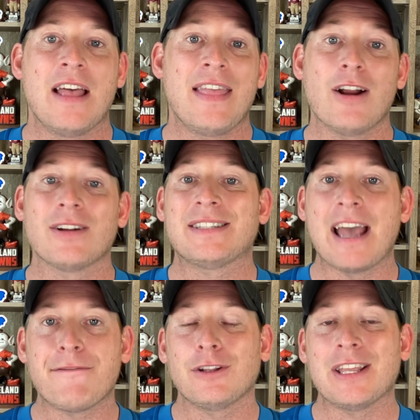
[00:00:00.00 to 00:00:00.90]
They are
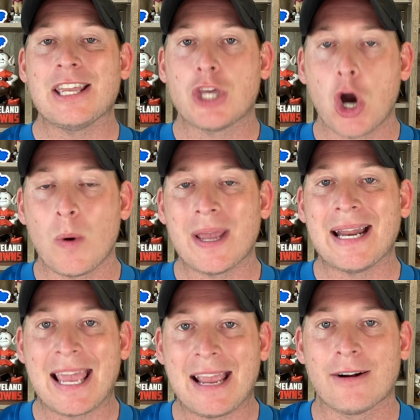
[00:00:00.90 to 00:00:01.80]
definitely going
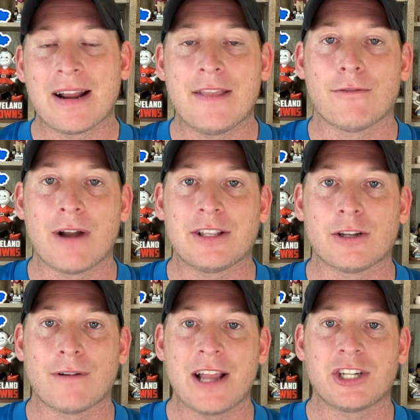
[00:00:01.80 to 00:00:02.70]
here in the right
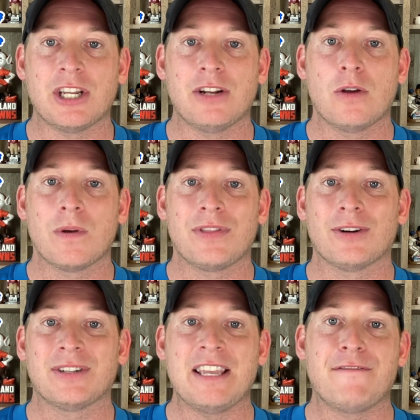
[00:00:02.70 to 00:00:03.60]
direction with
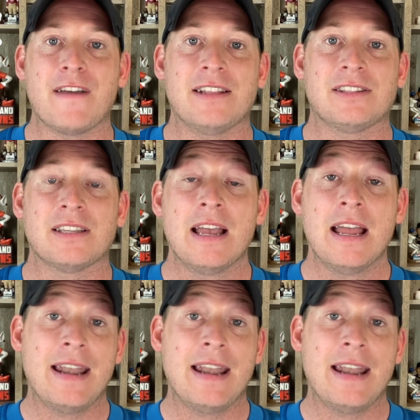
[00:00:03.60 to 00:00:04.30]
their defense.